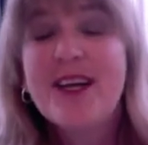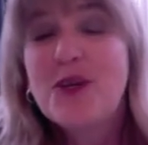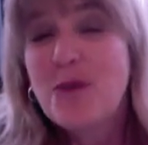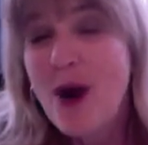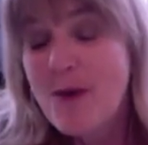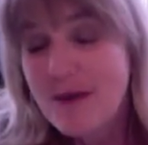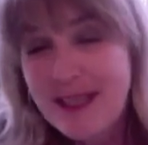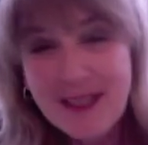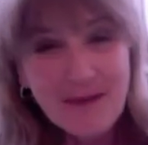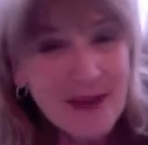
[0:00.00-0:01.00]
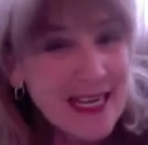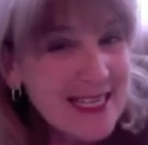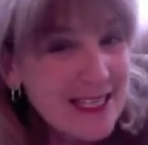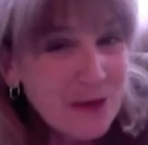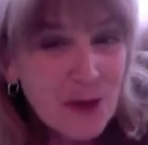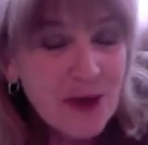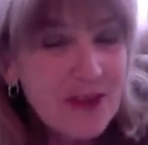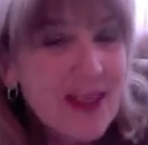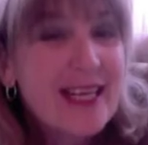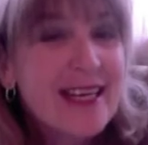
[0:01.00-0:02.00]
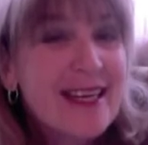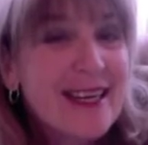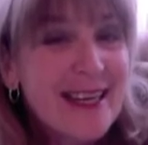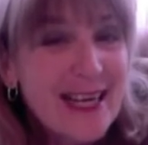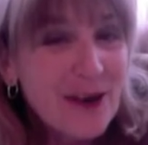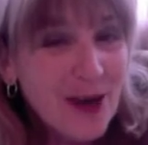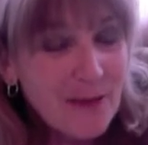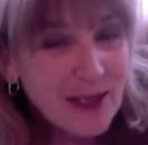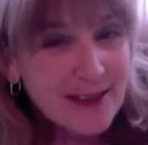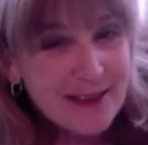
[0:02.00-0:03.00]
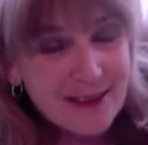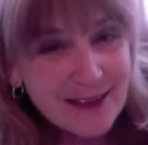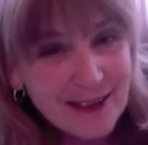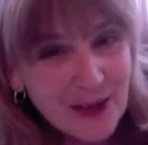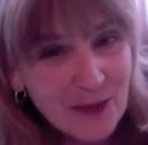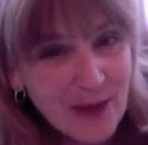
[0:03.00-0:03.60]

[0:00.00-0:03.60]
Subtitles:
you probably didn't mean, you weren't thinking here I'm going to,